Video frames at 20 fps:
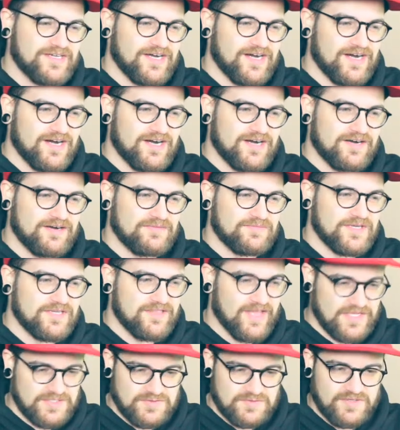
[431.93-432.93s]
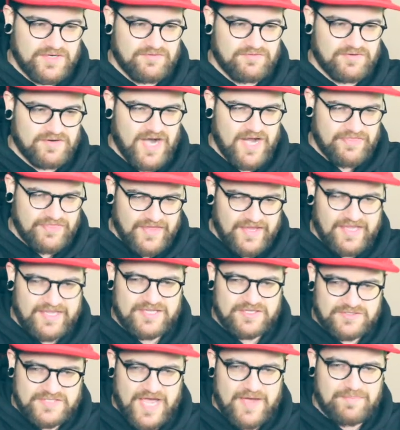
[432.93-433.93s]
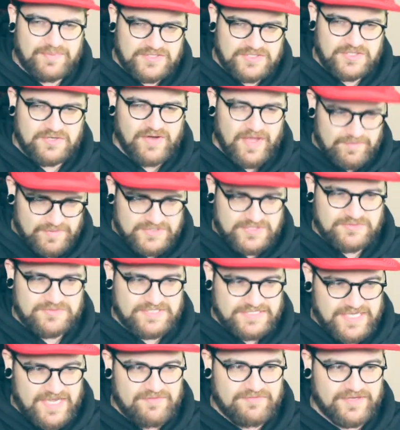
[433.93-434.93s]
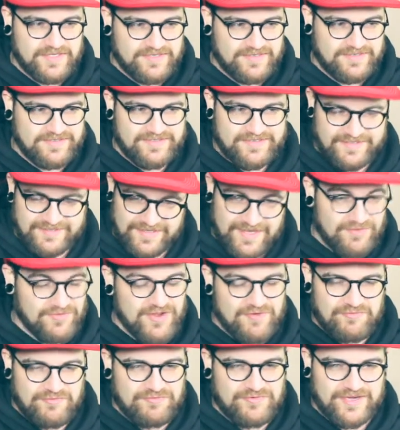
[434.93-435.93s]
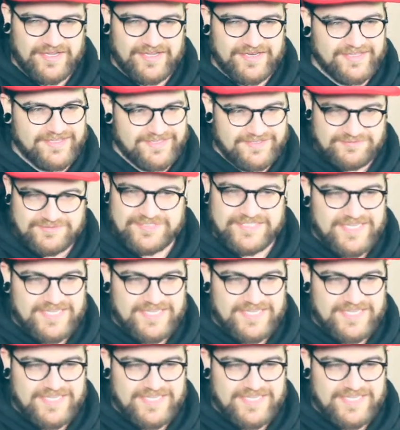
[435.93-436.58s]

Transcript: And that's whenever, I think his episode 7, I'll never forget it. It was